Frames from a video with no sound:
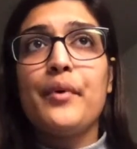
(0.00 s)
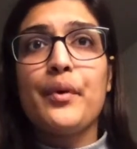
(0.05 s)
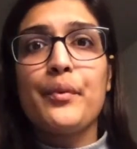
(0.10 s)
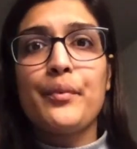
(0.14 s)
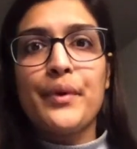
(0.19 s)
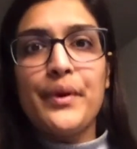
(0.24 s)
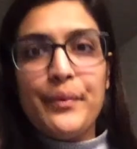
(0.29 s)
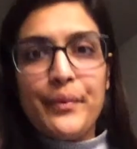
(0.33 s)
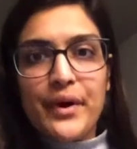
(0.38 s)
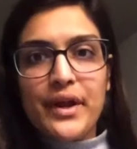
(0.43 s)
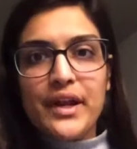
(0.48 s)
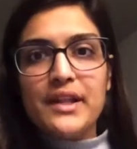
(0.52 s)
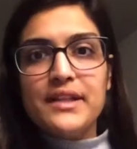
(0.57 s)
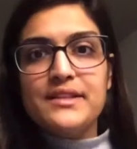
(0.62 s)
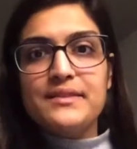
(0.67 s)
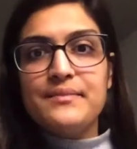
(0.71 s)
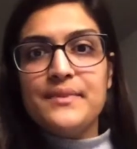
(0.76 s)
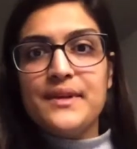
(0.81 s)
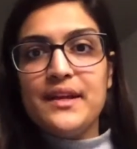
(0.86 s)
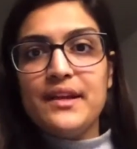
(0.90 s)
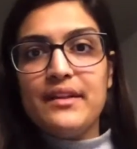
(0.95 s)
We want it to
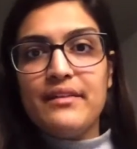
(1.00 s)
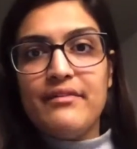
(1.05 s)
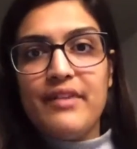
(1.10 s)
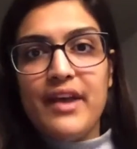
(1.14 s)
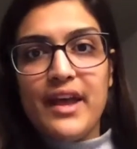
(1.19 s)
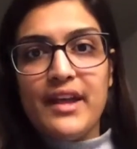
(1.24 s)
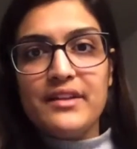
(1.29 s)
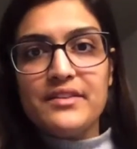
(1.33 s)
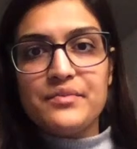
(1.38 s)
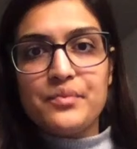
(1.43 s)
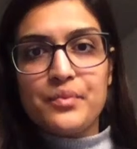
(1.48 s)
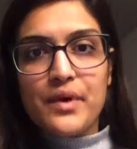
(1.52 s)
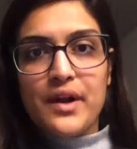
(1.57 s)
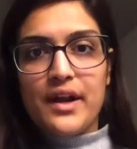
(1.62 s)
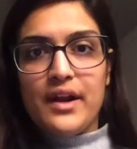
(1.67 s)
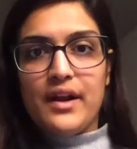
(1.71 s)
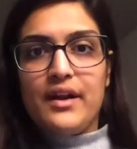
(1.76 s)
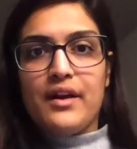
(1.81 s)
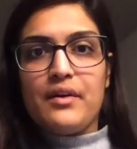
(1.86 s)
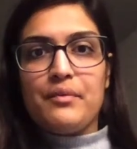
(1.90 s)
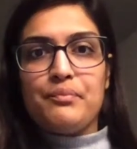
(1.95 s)
be an event
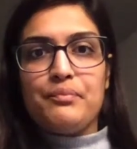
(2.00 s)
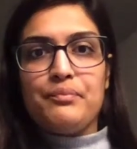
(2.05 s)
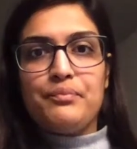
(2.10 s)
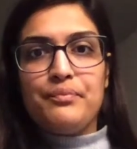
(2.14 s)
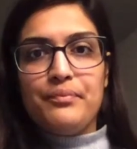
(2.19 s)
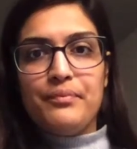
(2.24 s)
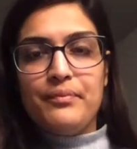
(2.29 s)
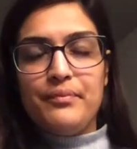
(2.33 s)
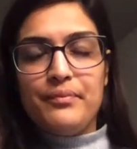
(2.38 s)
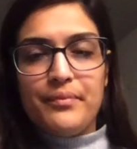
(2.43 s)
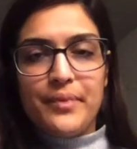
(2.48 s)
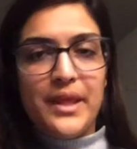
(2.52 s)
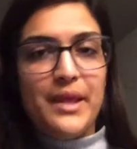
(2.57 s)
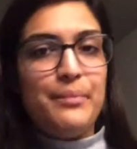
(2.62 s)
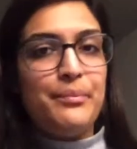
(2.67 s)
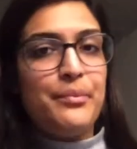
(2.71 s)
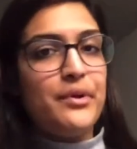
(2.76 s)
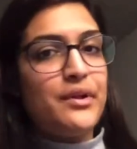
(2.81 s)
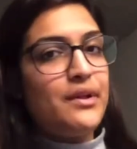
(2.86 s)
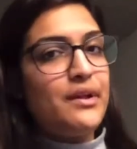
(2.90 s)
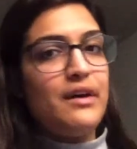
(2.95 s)
where
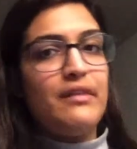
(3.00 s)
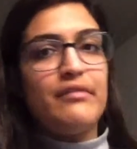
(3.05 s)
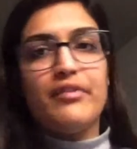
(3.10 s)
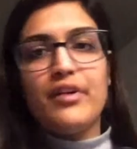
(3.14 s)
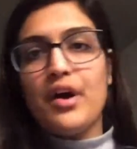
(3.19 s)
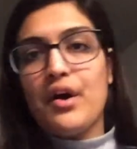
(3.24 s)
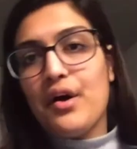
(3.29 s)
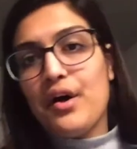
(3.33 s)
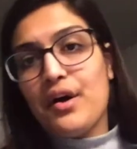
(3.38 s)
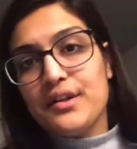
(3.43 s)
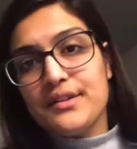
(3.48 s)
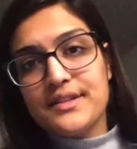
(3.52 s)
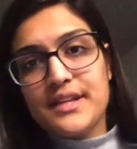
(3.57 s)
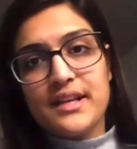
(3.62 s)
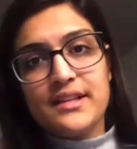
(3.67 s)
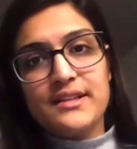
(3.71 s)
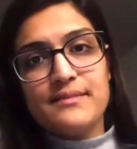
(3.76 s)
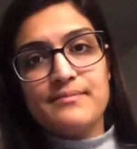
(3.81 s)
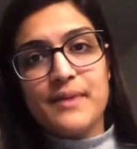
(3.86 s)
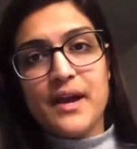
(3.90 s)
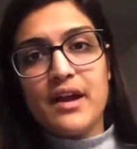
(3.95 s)
people of all
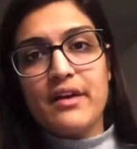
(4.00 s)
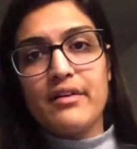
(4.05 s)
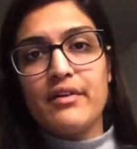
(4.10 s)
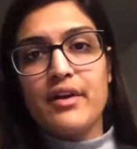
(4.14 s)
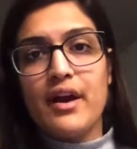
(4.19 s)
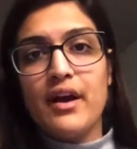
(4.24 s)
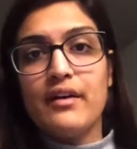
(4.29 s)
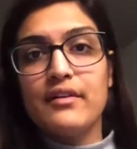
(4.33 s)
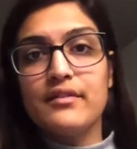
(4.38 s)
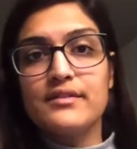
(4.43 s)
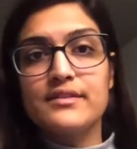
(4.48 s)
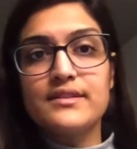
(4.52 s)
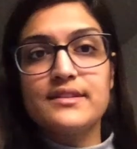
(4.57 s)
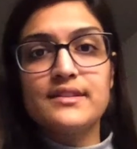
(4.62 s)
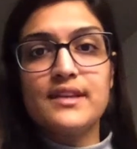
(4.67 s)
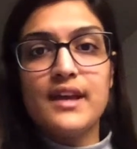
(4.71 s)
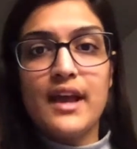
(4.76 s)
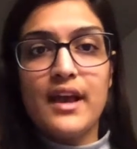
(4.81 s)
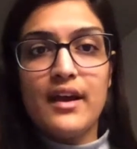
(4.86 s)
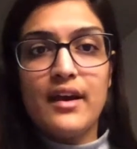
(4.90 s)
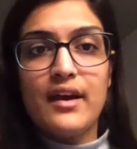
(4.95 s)
dance backgrounds
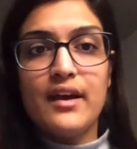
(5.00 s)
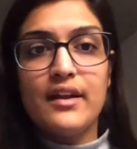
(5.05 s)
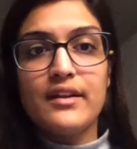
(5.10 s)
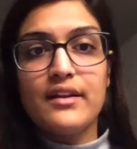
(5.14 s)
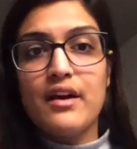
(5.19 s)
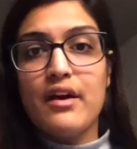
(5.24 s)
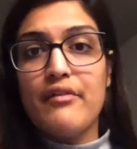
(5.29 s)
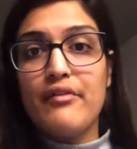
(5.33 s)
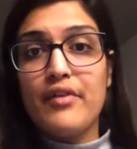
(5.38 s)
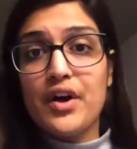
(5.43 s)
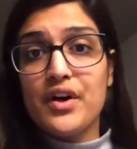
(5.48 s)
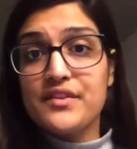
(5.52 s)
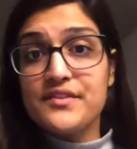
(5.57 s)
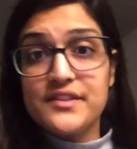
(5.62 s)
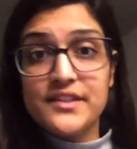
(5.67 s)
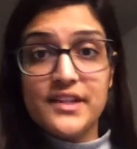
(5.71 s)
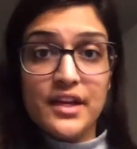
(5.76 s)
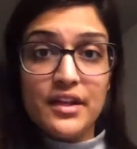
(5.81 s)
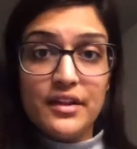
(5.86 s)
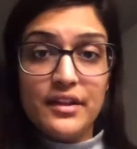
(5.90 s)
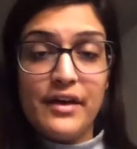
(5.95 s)
and of all
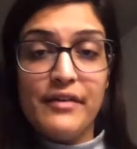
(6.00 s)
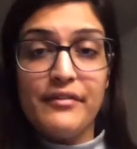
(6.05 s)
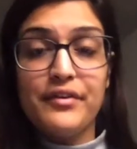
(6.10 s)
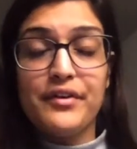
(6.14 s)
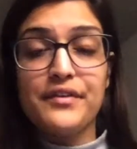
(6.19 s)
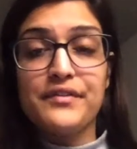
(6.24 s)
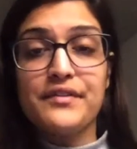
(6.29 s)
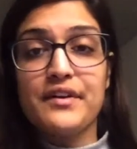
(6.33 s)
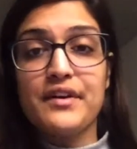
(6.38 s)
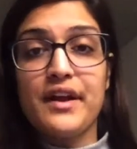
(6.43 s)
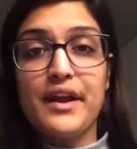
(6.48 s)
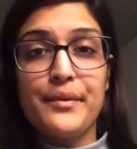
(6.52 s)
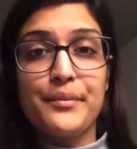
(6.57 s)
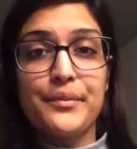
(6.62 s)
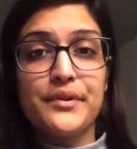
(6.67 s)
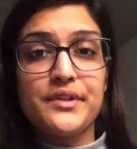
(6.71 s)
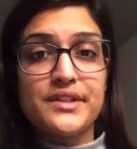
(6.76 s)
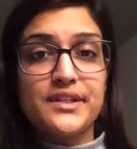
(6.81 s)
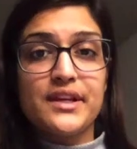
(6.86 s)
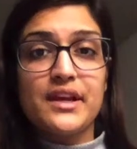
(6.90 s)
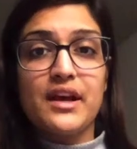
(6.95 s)
skill levels are able
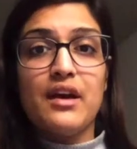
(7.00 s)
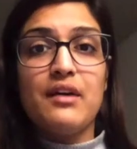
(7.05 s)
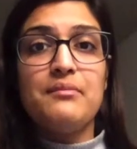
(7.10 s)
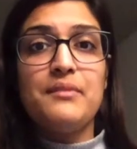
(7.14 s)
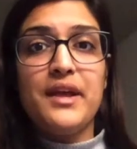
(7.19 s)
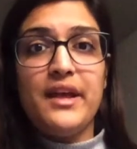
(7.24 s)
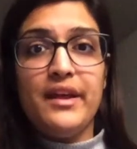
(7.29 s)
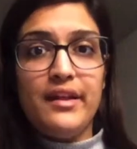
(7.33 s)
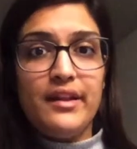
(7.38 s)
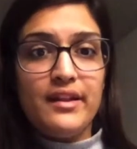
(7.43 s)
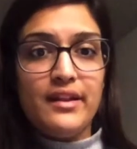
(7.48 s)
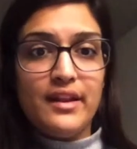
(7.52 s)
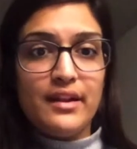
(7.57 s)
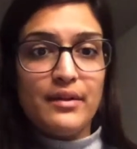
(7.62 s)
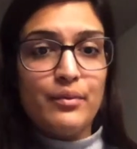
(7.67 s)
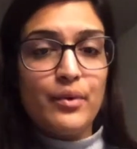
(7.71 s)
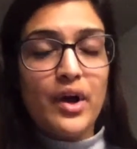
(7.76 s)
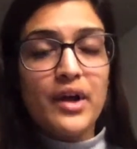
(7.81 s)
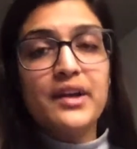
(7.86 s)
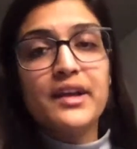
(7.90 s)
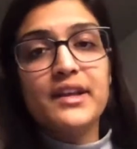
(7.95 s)
to come in and
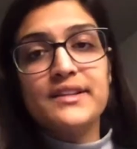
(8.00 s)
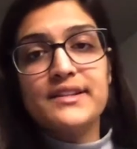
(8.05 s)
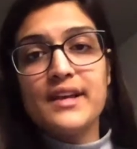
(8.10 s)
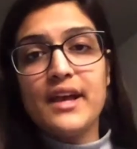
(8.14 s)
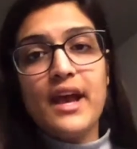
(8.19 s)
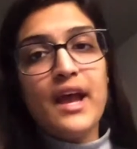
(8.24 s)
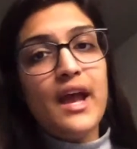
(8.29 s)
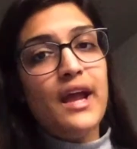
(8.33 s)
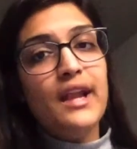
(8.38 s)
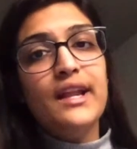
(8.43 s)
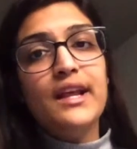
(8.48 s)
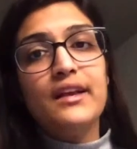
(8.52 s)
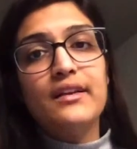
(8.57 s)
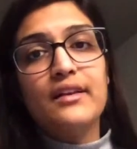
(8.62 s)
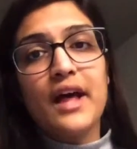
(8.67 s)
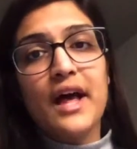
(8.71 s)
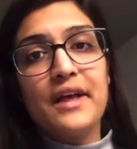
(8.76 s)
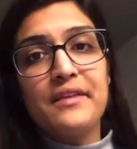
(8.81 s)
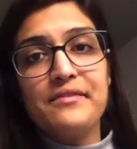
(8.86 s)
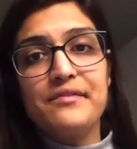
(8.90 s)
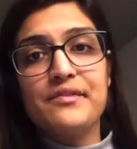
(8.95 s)
walk into any
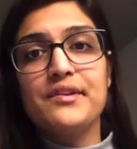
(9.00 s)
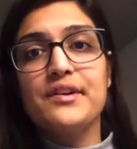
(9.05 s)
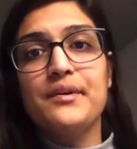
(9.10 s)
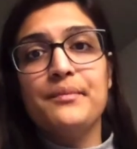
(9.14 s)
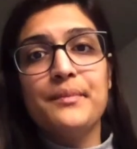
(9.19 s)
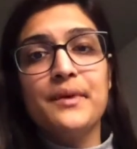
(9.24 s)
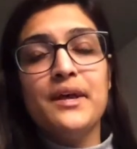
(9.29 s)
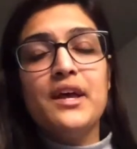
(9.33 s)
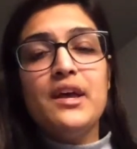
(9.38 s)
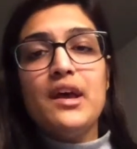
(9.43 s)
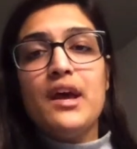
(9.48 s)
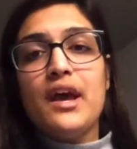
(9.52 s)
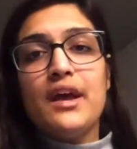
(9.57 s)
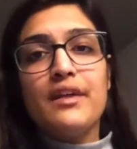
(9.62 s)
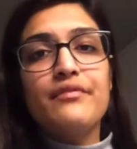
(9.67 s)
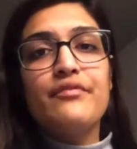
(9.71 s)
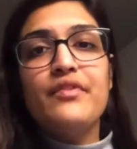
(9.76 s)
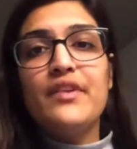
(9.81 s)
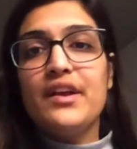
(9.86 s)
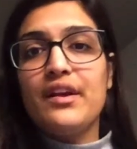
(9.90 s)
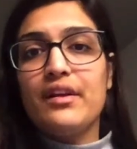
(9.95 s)
classroom
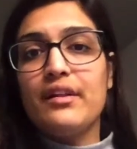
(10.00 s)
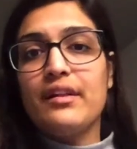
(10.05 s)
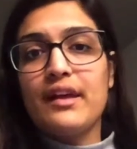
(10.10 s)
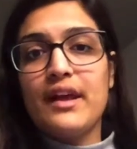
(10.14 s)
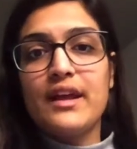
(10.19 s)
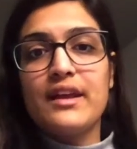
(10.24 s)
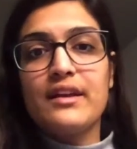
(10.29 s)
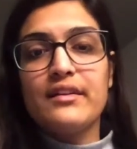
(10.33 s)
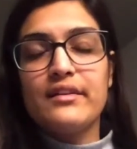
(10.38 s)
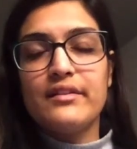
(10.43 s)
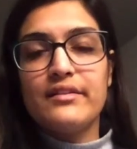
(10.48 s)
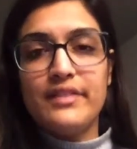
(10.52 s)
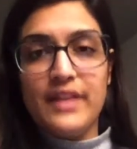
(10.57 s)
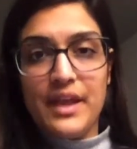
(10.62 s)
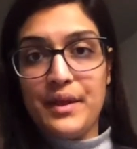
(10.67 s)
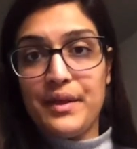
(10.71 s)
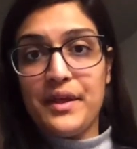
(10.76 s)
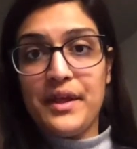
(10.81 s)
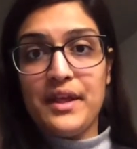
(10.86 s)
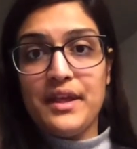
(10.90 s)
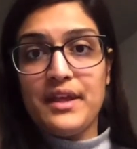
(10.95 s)
and feel like
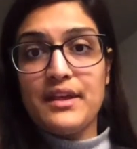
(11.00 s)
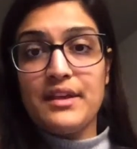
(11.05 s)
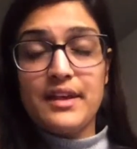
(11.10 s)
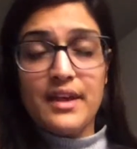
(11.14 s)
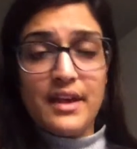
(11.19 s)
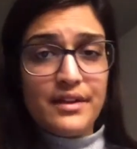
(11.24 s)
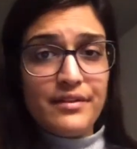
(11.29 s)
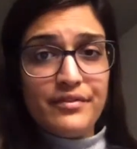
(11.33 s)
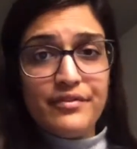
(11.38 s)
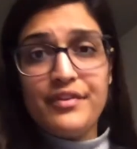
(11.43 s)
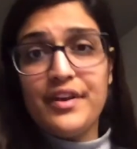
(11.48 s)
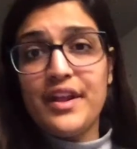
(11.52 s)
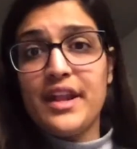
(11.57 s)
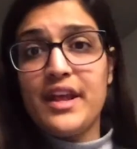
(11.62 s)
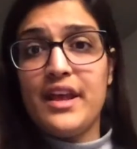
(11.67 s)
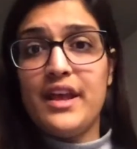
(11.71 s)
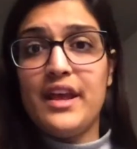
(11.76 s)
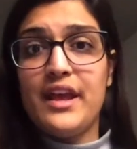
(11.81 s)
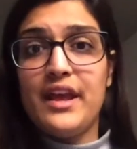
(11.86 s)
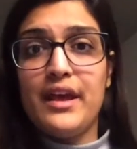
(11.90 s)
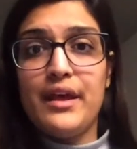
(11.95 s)
they can fit
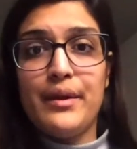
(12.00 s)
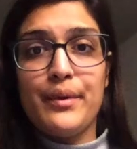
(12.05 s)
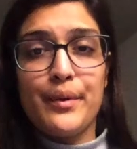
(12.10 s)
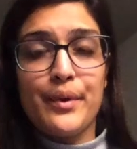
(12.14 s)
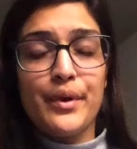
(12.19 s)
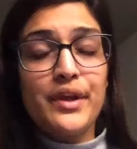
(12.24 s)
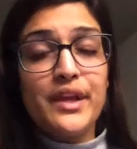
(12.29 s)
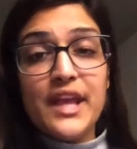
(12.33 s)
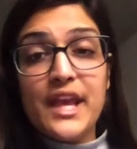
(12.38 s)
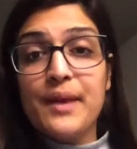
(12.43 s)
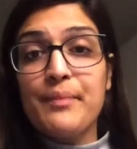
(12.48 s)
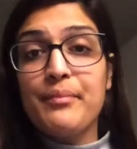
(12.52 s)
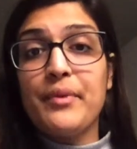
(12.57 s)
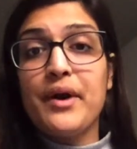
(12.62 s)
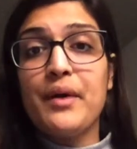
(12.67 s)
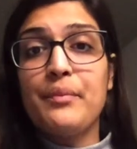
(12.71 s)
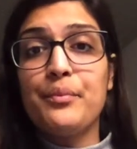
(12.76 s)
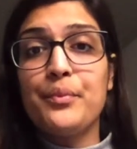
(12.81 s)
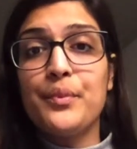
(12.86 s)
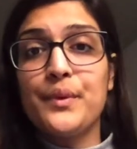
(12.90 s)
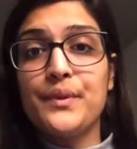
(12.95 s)
in or keep
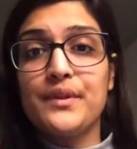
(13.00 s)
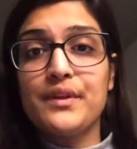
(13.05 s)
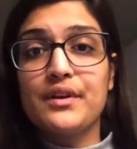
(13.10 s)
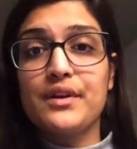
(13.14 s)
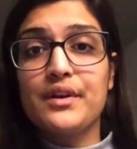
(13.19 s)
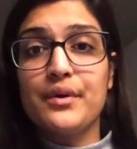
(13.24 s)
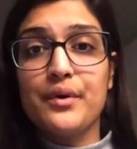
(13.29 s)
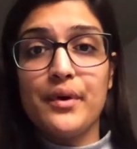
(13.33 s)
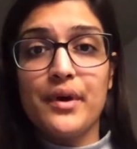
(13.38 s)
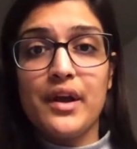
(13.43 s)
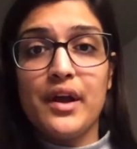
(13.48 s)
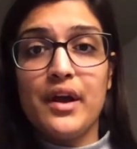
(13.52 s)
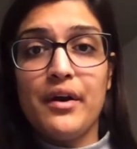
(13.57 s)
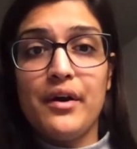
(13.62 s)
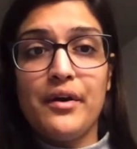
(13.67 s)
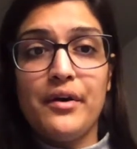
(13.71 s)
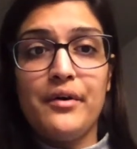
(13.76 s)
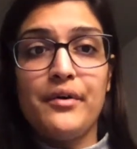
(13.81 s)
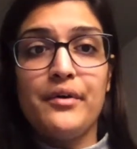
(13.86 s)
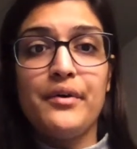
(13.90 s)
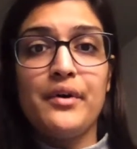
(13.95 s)
up with the
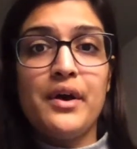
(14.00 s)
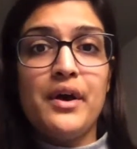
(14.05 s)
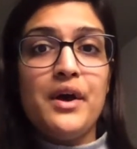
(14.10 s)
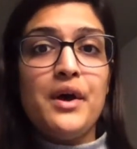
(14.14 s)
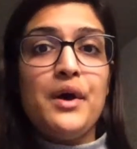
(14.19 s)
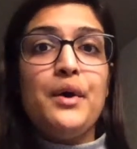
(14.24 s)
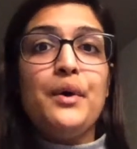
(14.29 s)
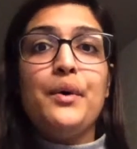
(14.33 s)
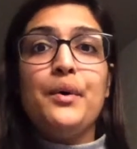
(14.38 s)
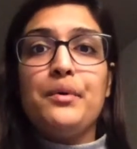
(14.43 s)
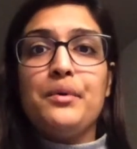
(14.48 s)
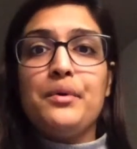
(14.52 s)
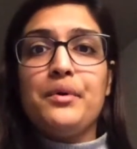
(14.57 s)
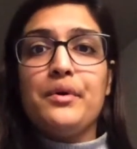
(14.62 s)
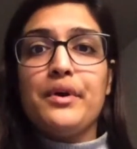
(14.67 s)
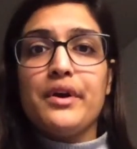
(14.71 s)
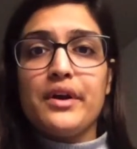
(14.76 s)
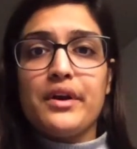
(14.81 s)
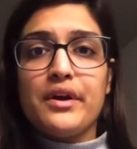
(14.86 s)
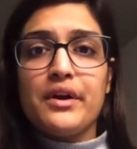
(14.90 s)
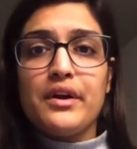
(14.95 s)
choreo,
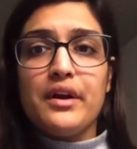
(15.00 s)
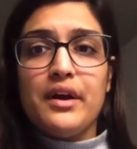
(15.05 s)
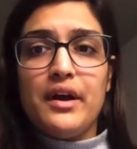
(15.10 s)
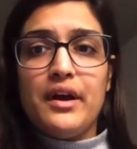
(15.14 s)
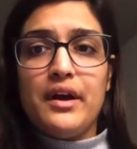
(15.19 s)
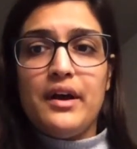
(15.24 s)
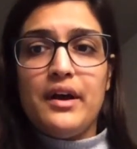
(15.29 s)
or